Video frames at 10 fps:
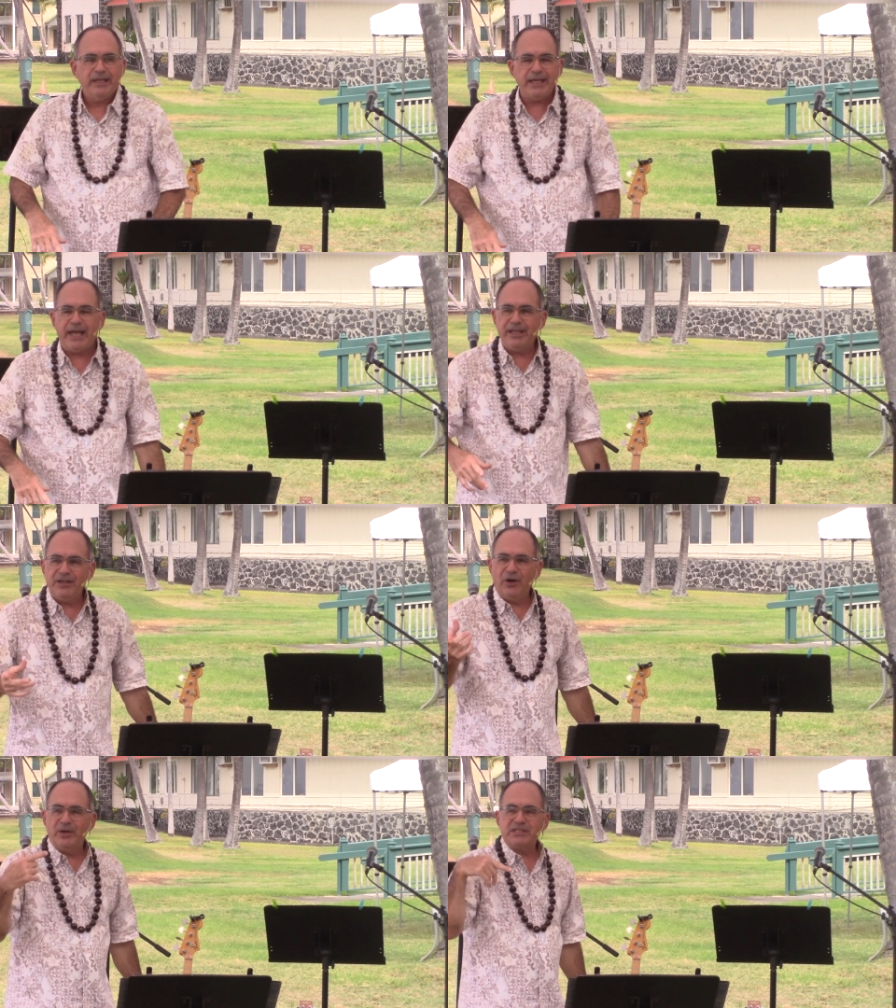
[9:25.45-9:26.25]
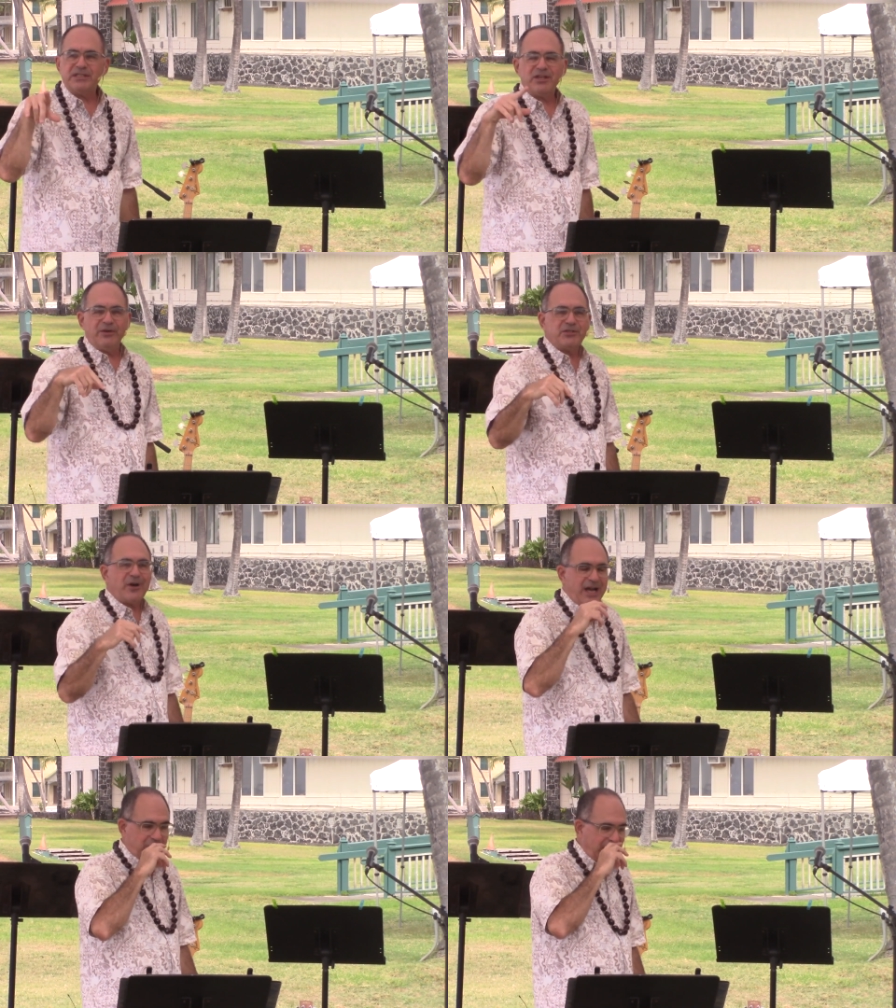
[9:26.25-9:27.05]
Yeah, and you know, it's, it's always
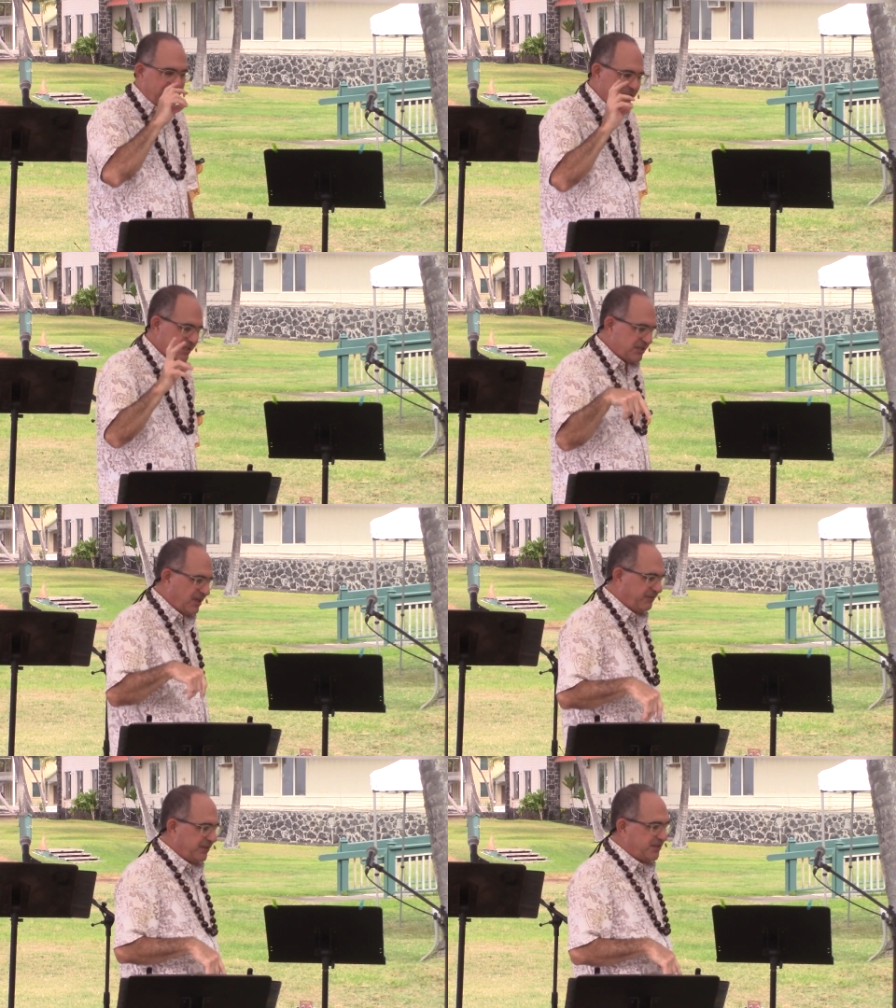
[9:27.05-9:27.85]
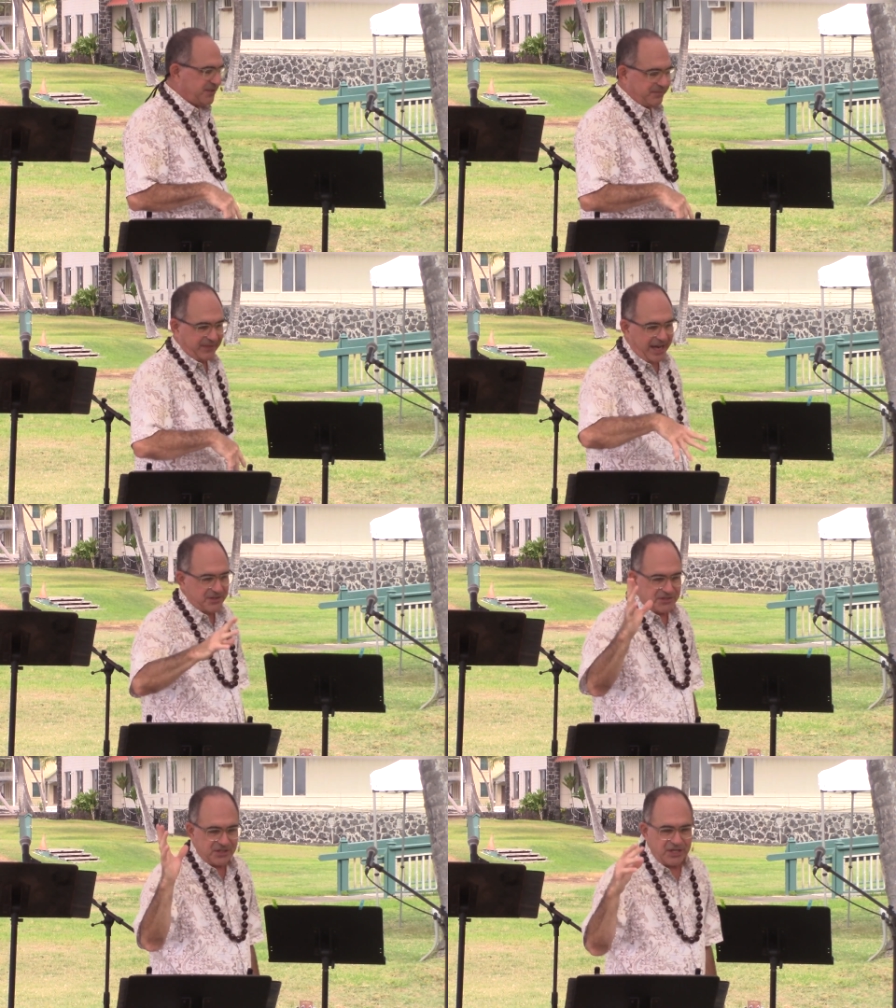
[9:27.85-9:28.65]
cracked me up because this stuff is
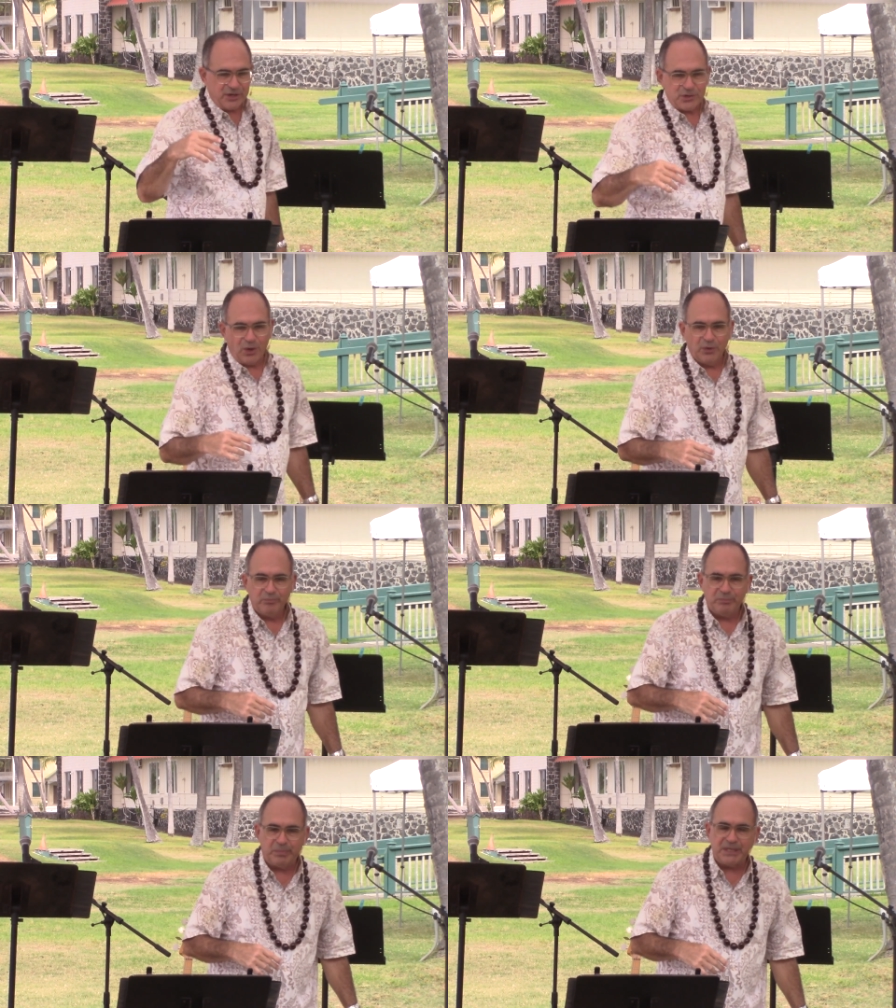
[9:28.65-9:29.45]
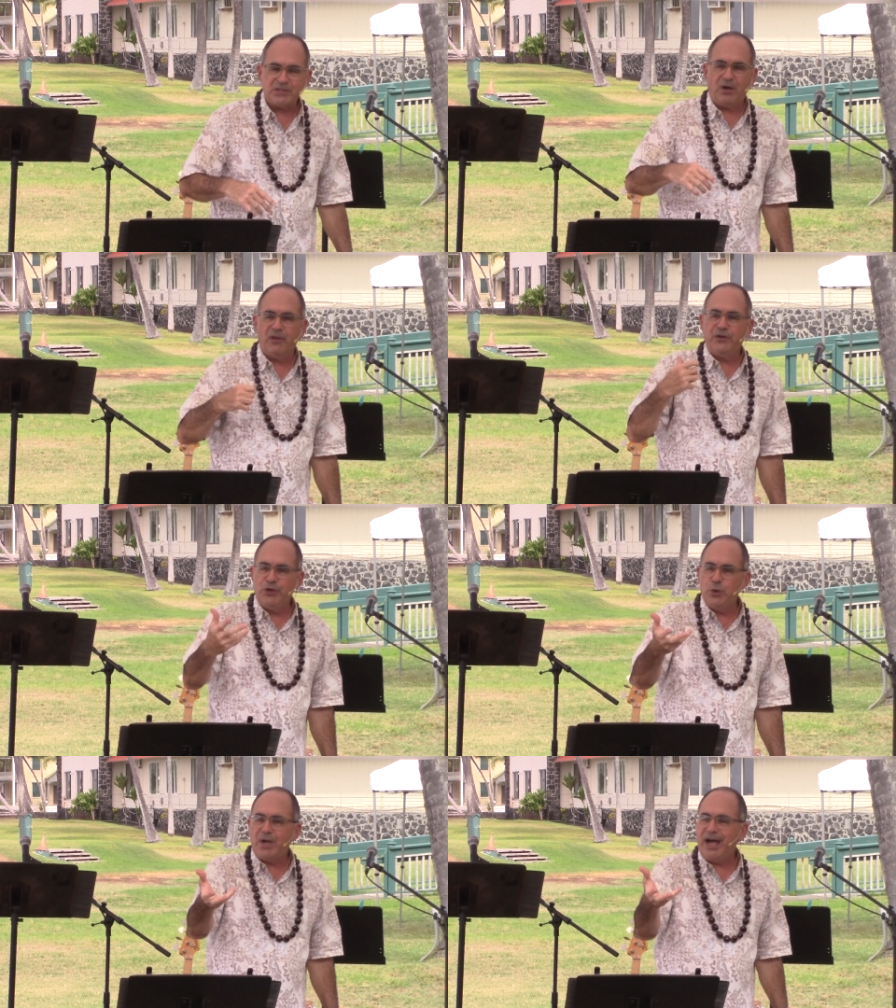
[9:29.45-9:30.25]
thousands of years old, but it's called the
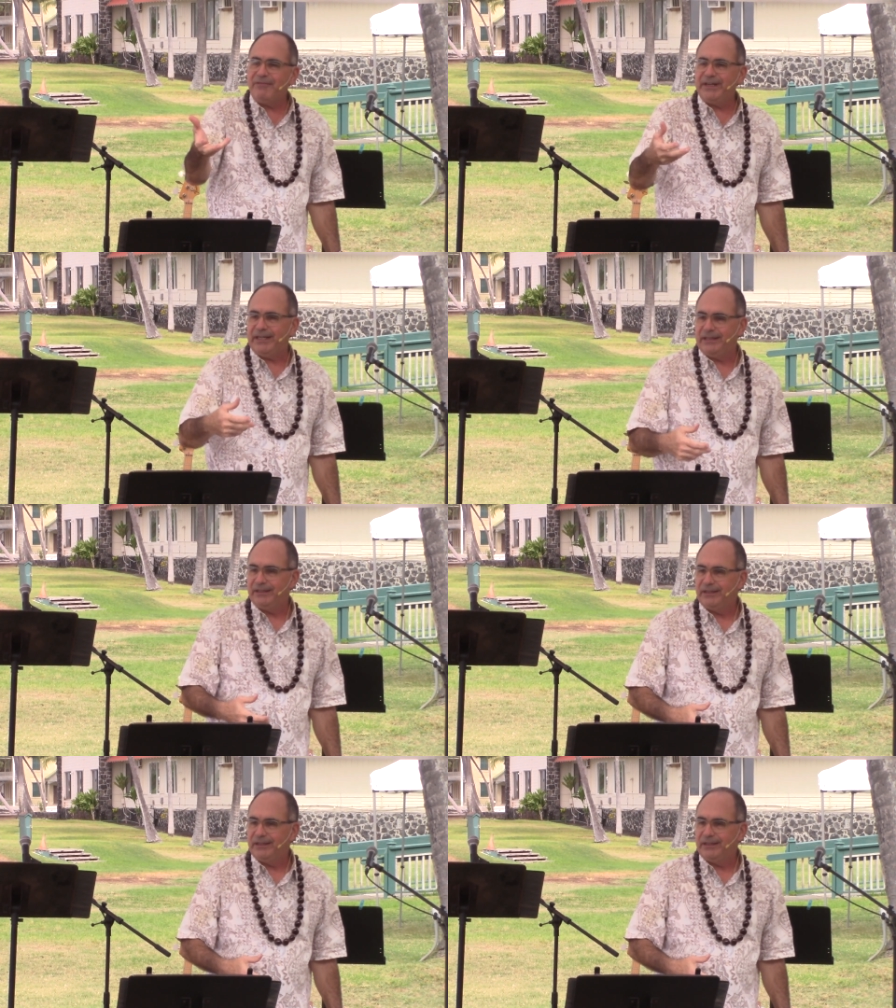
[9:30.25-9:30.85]
New Covenant.